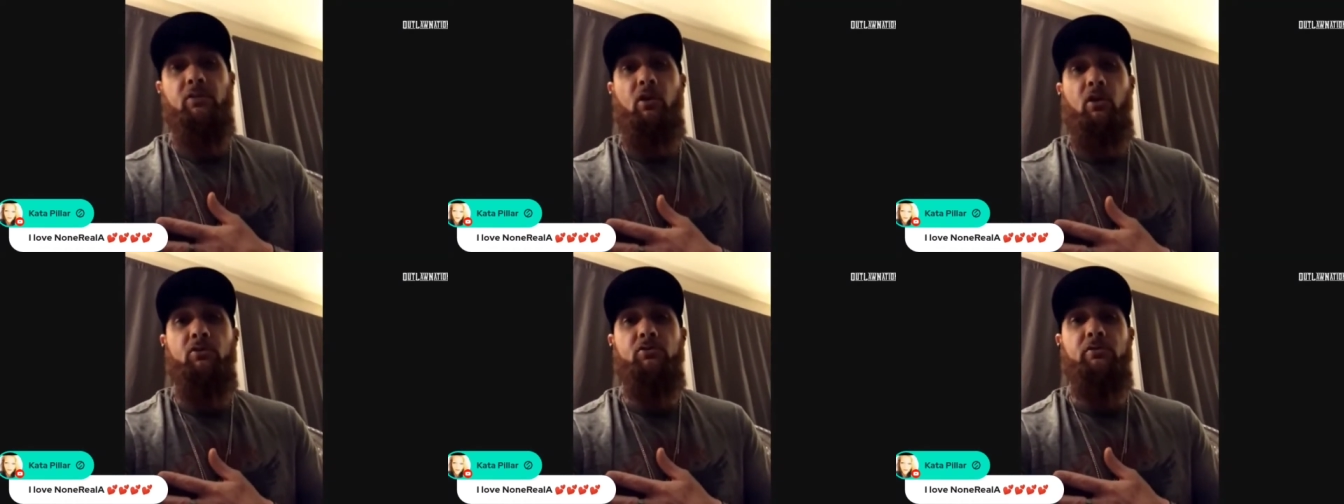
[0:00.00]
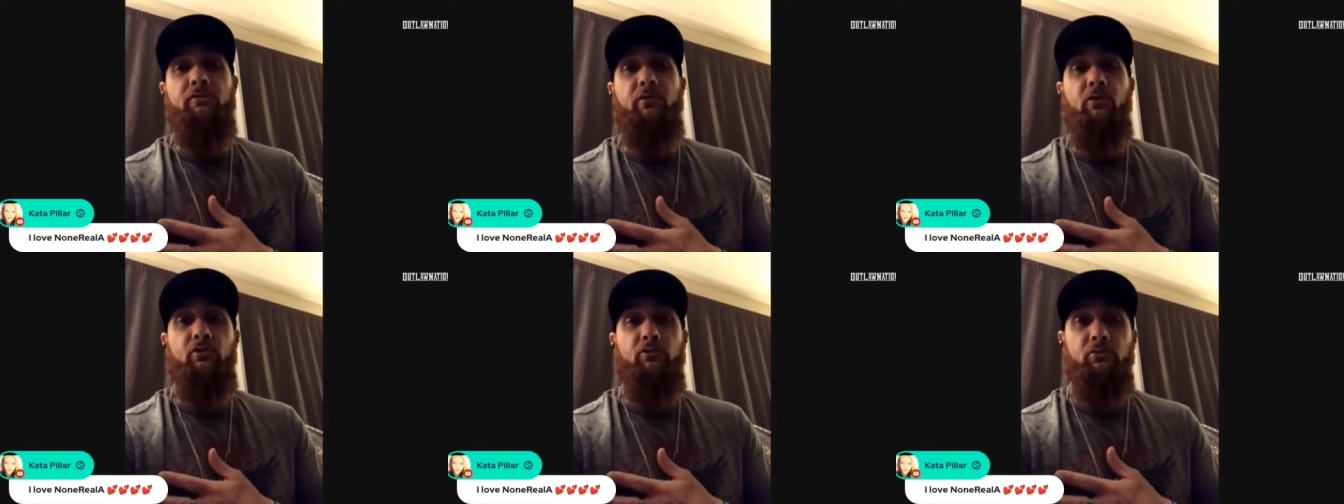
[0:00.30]

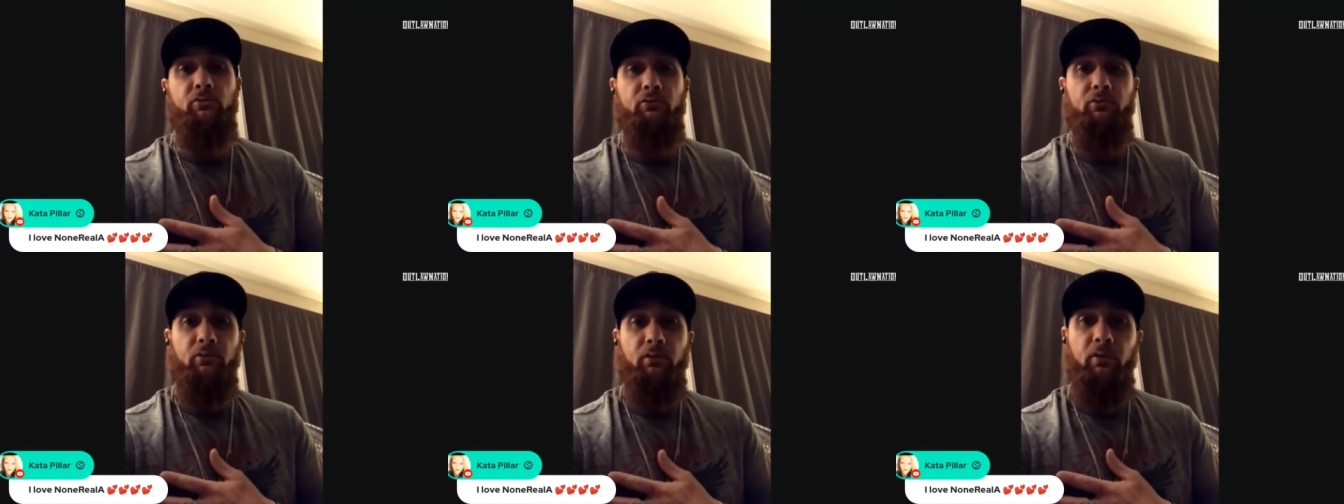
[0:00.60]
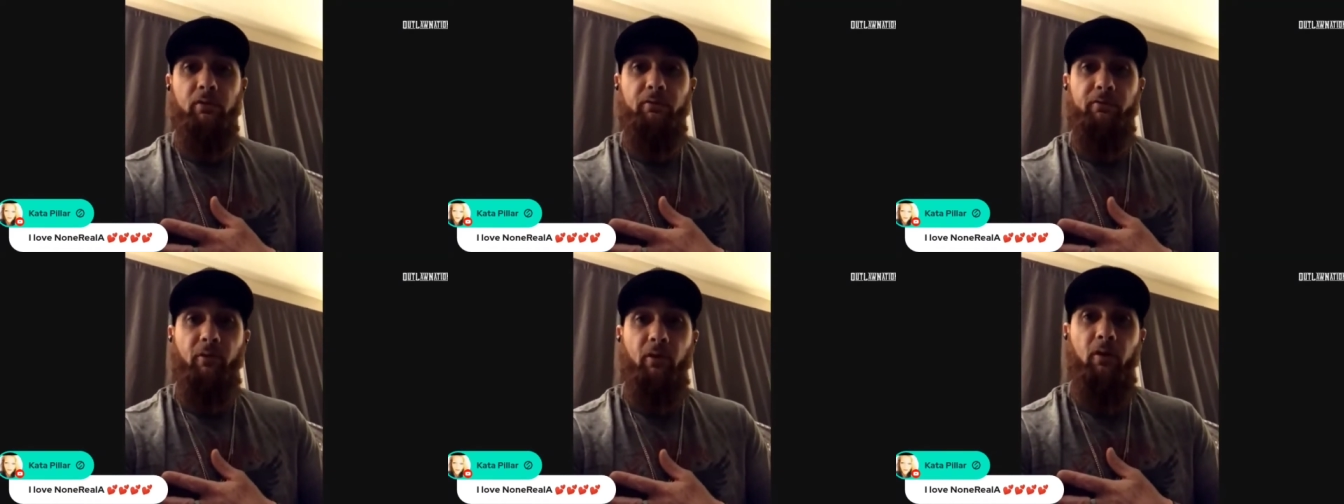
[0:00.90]
controversial
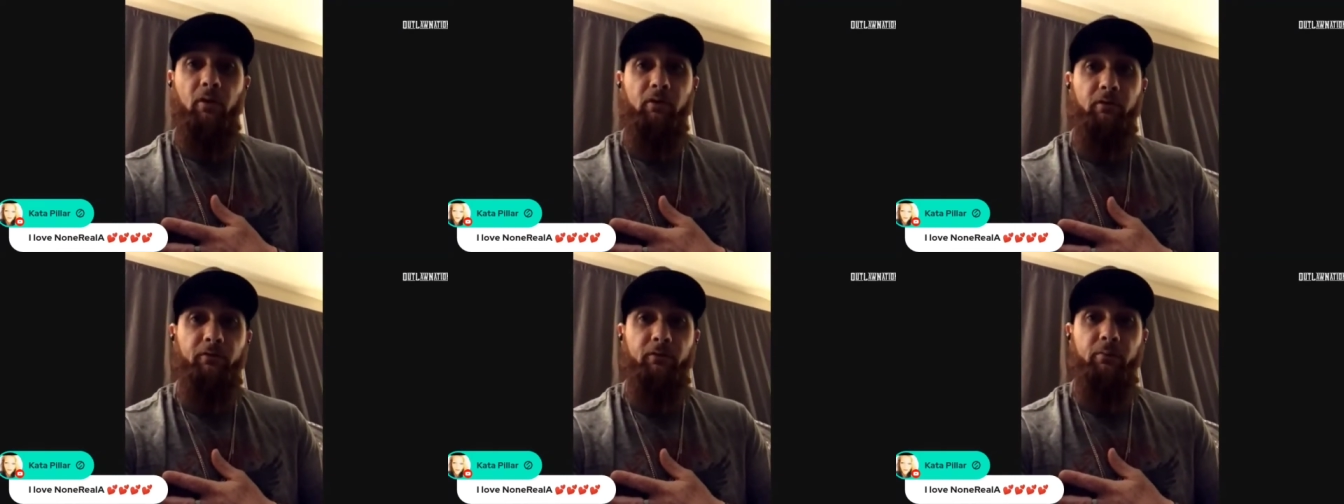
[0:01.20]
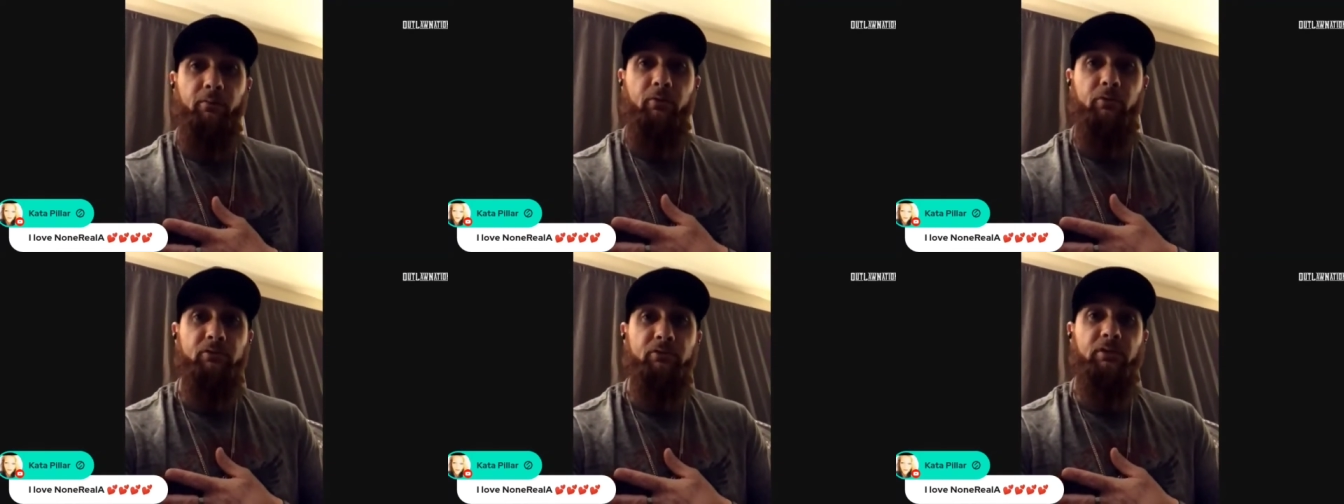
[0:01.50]
of all of the
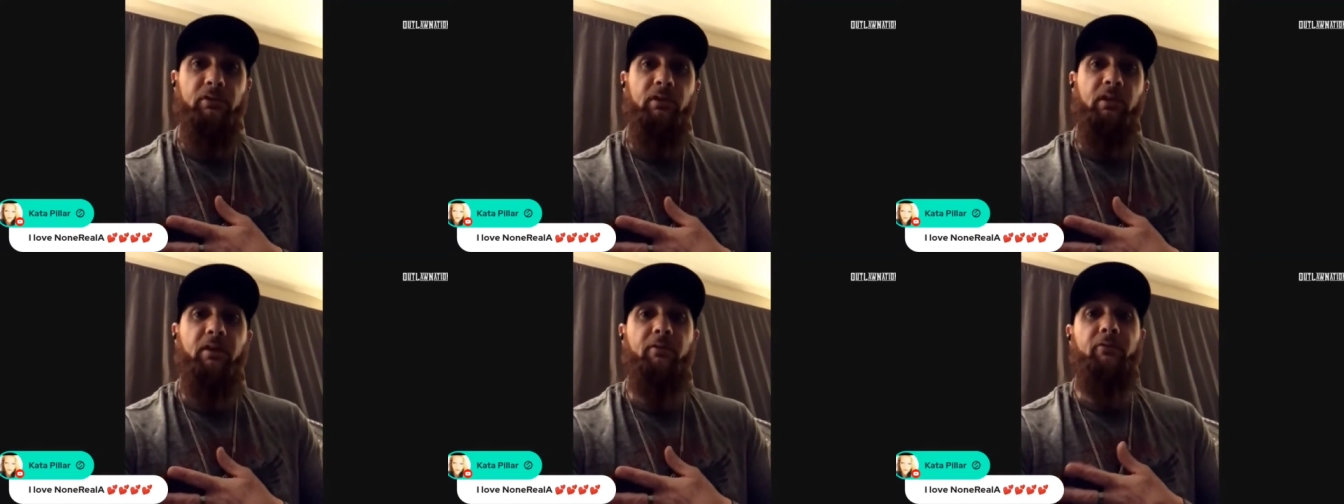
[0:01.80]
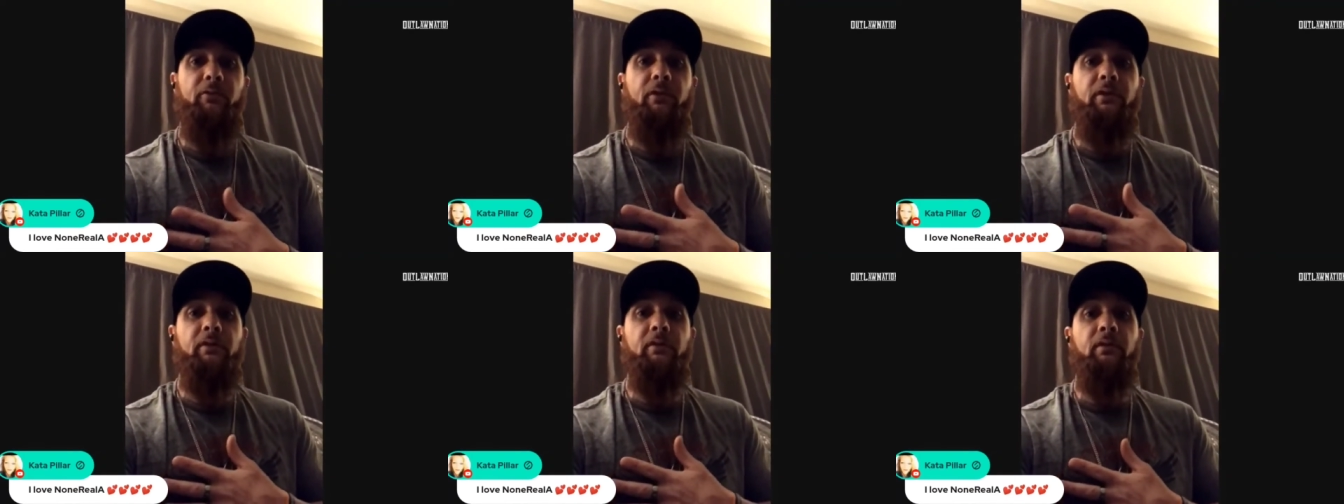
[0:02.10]
music that
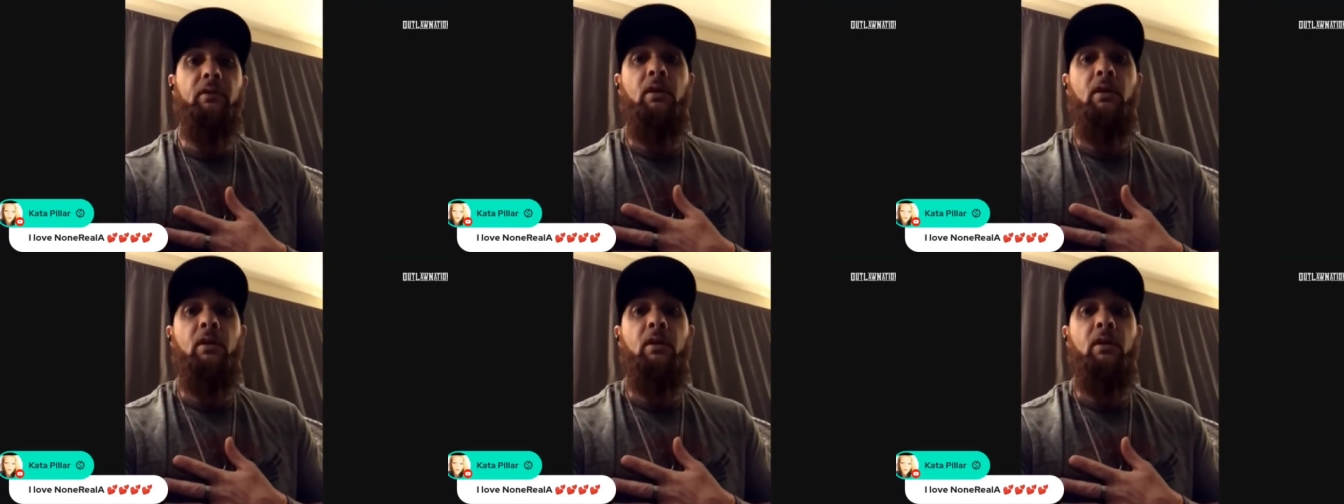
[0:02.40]
I've written